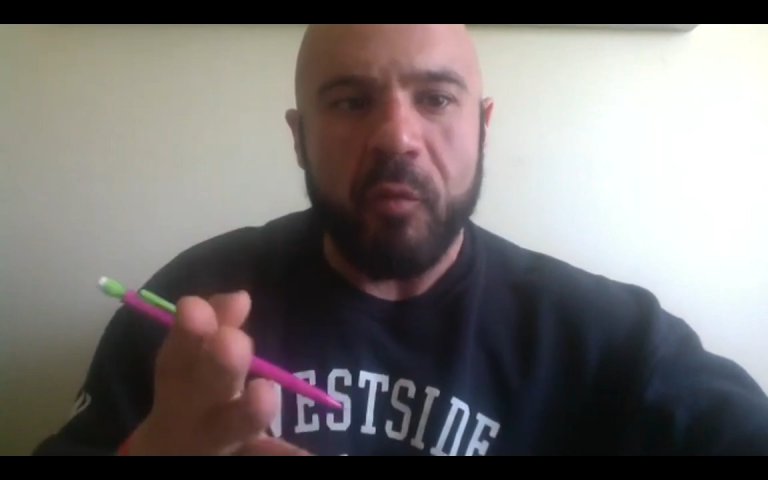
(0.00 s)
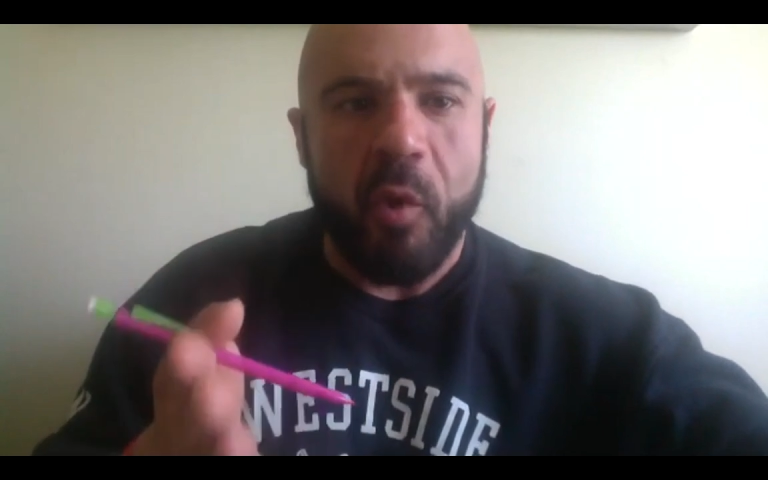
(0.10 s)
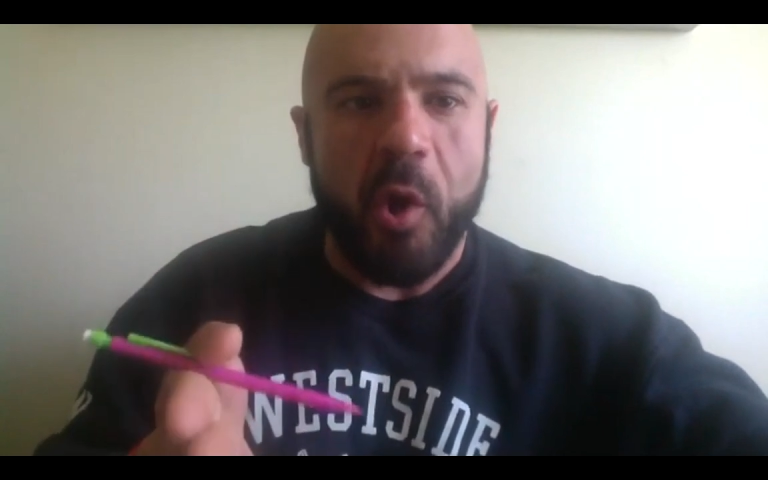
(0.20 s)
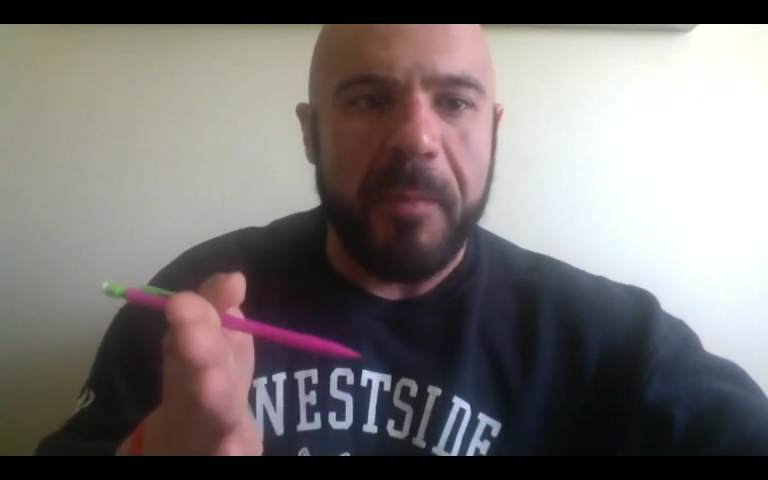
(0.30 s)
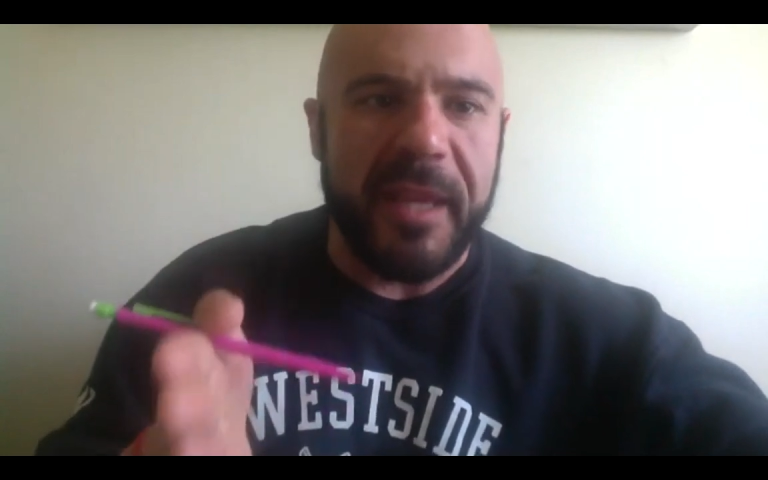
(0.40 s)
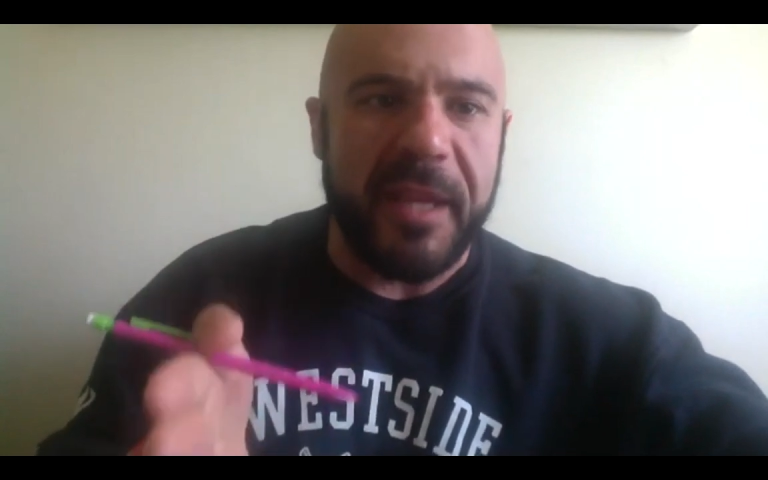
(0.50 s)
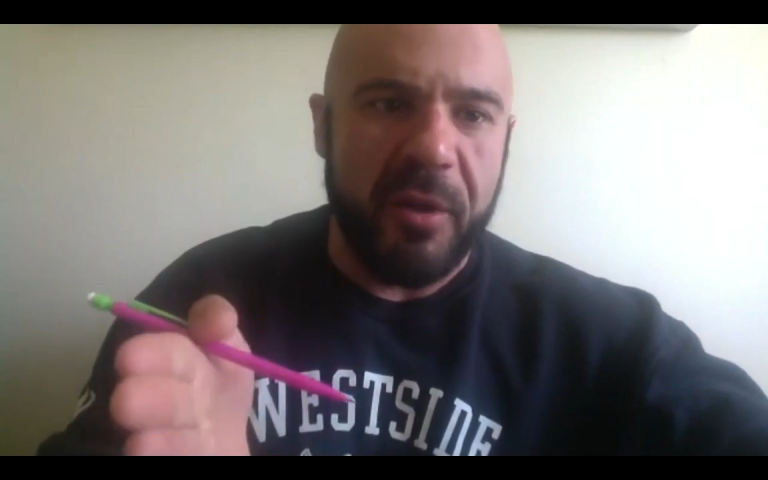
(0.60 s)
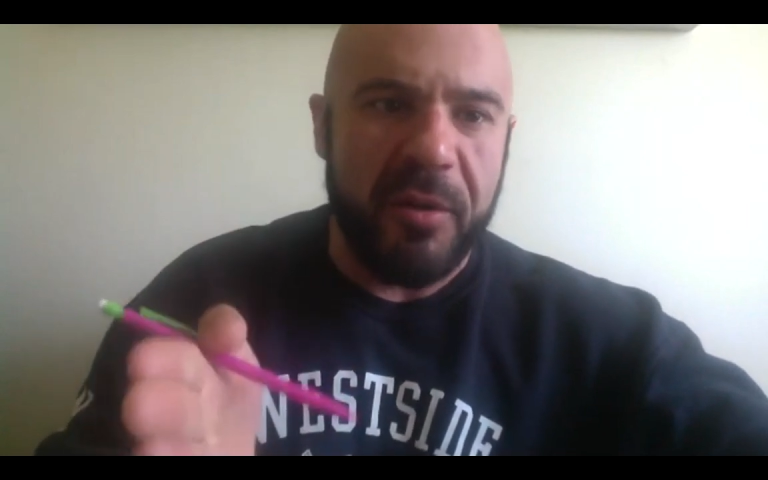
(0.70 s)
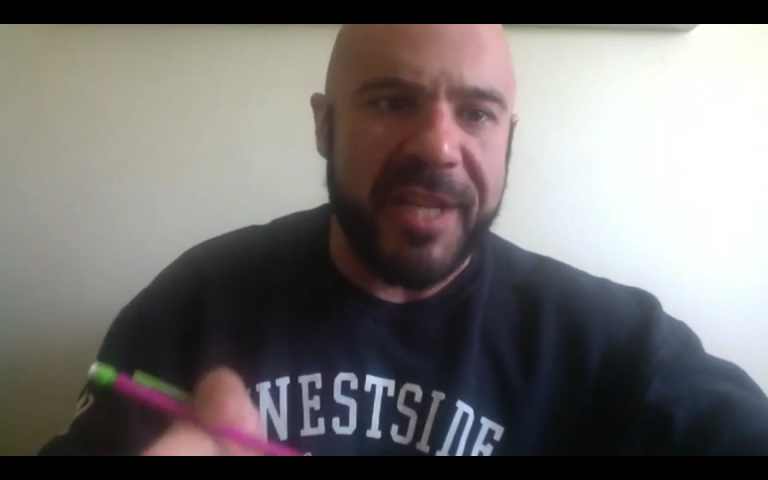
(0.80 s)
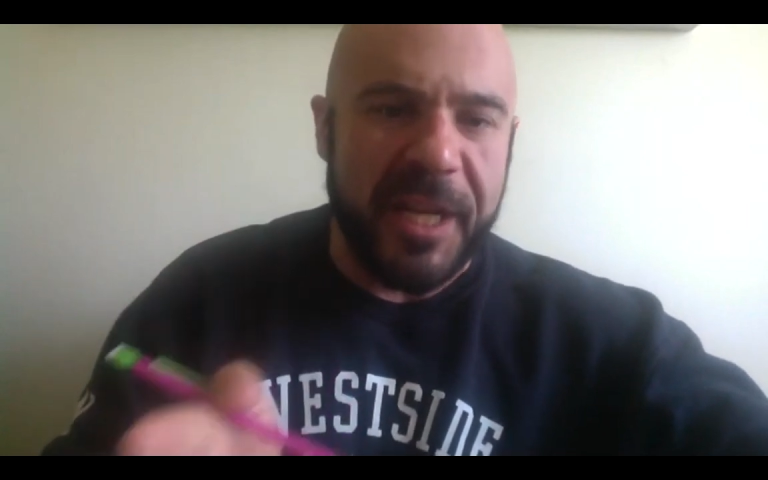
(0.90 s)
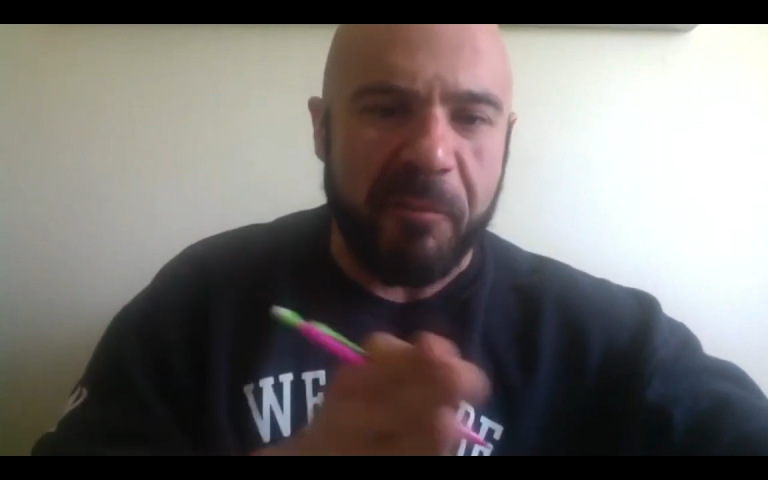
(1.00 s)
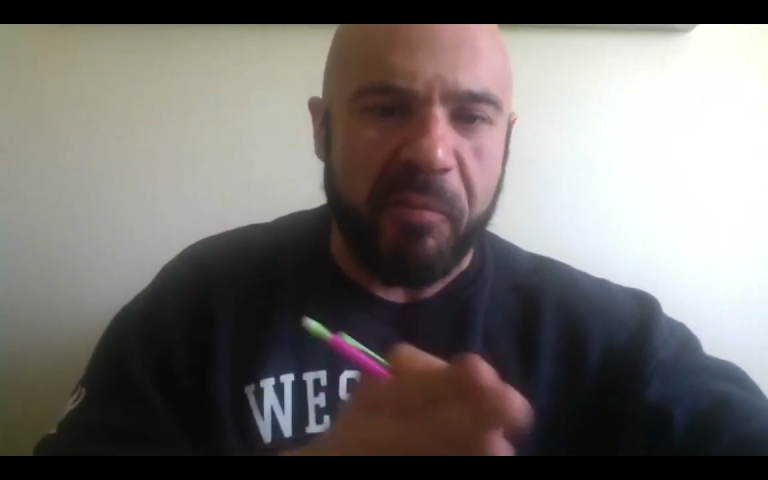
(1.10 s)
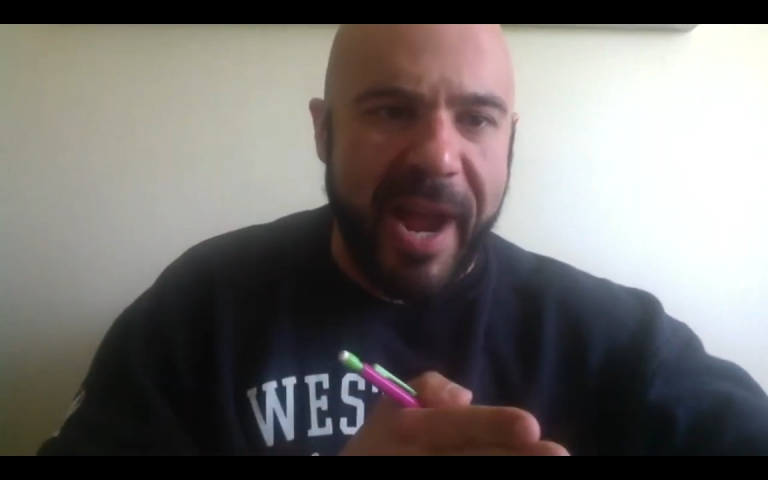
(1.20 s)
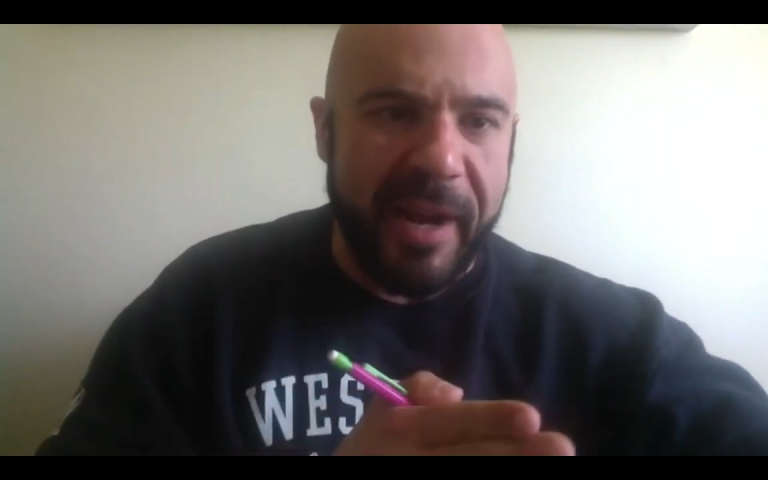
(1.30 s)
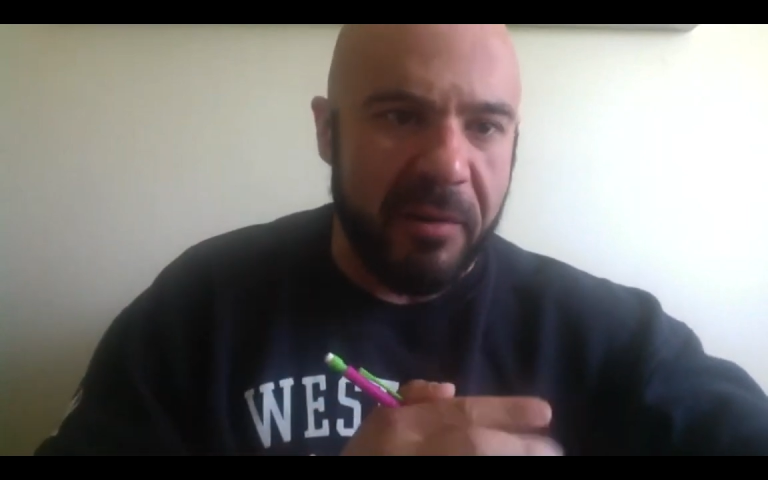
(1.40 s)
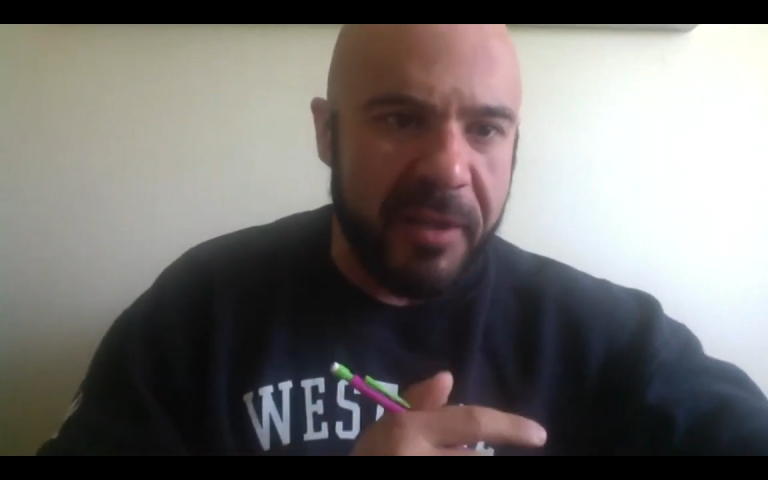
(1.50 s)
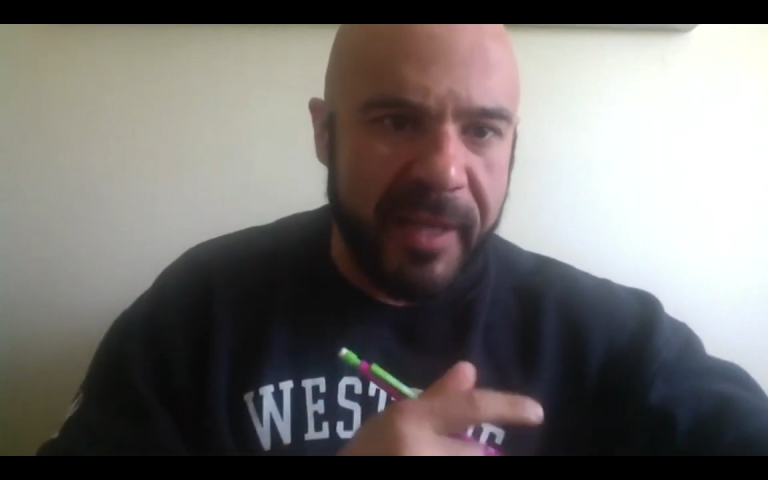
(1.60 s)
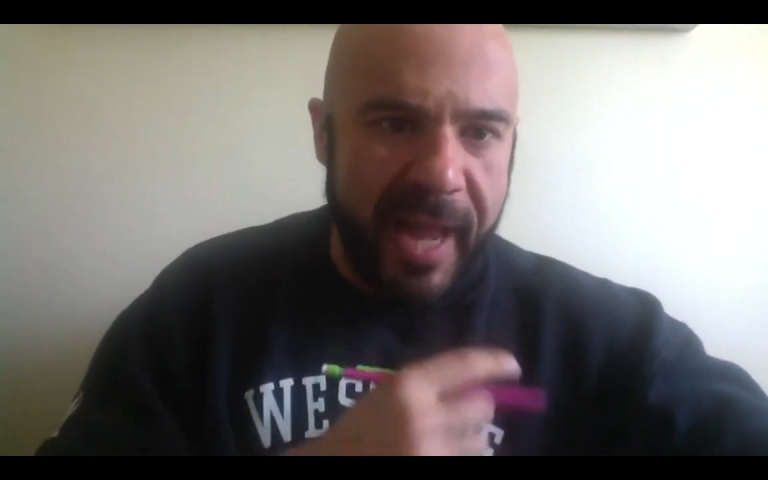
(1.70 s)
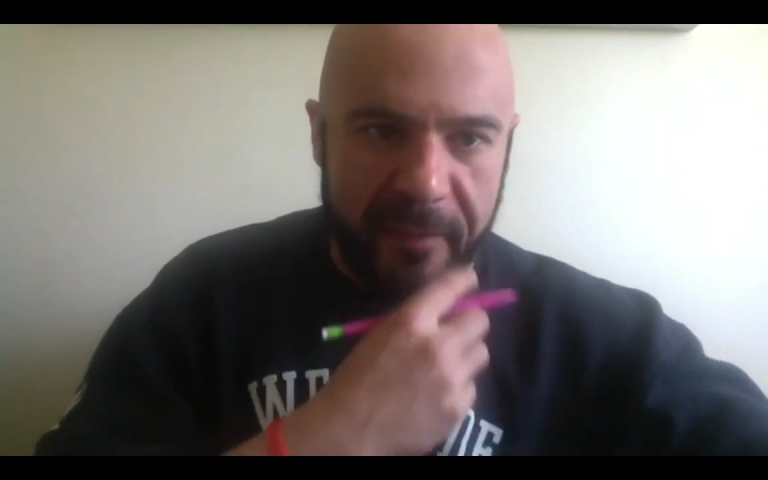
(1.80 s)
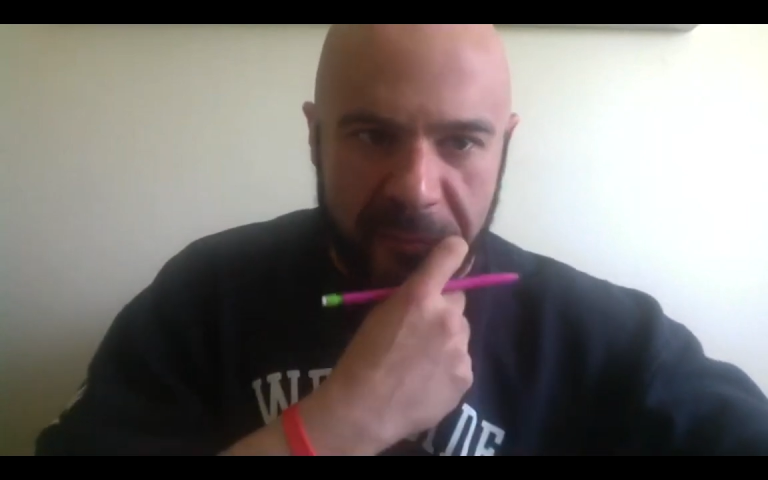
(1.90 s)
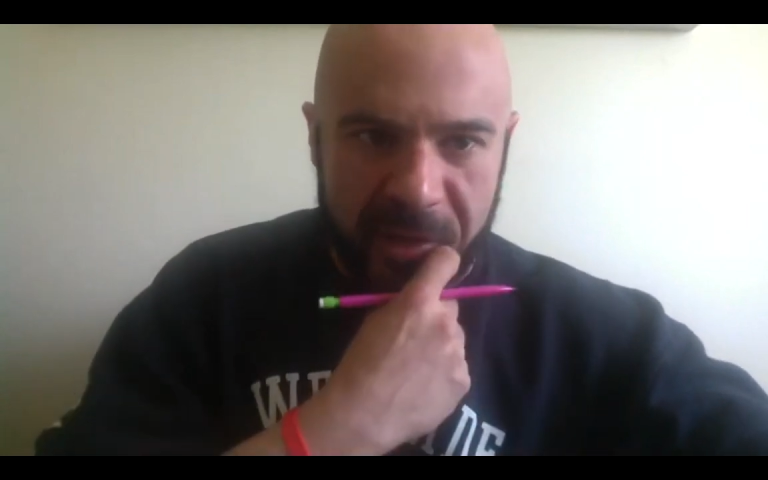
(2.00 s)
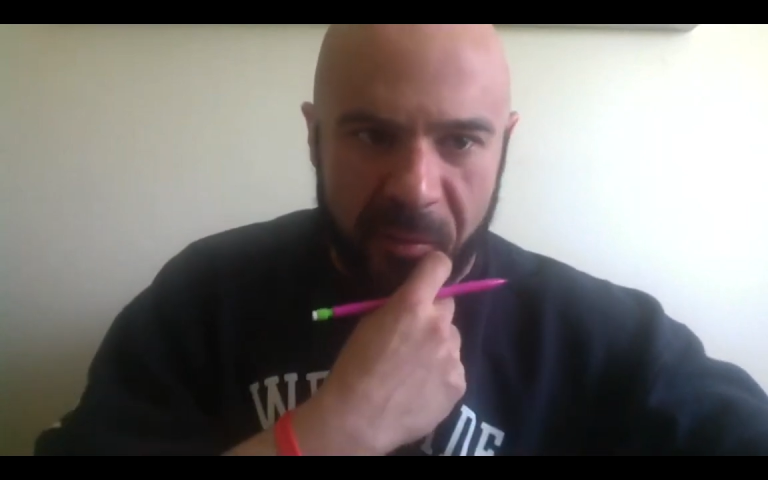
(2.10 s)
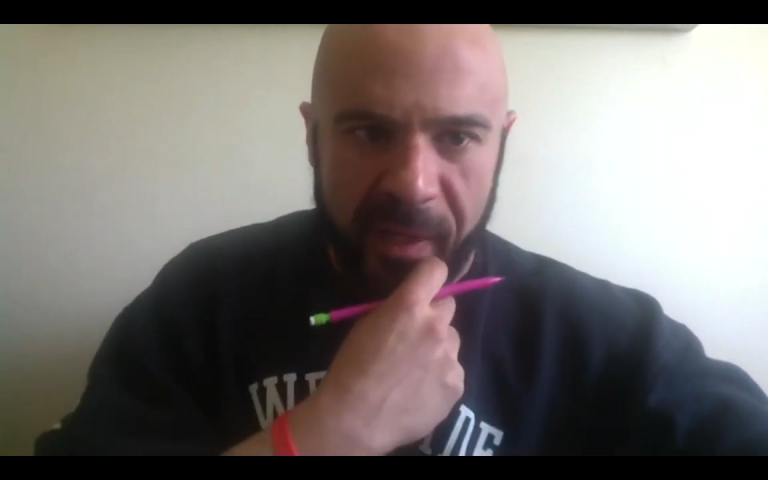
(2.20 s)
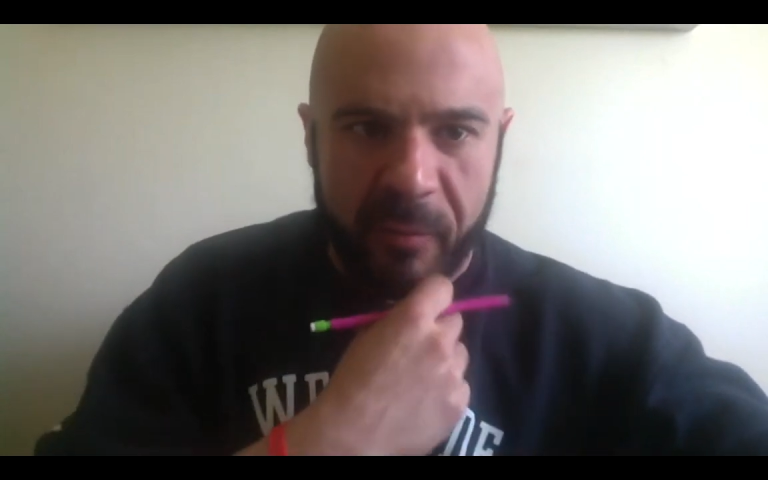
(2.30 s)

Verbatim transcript: What would be the 2 sets prior to that for you?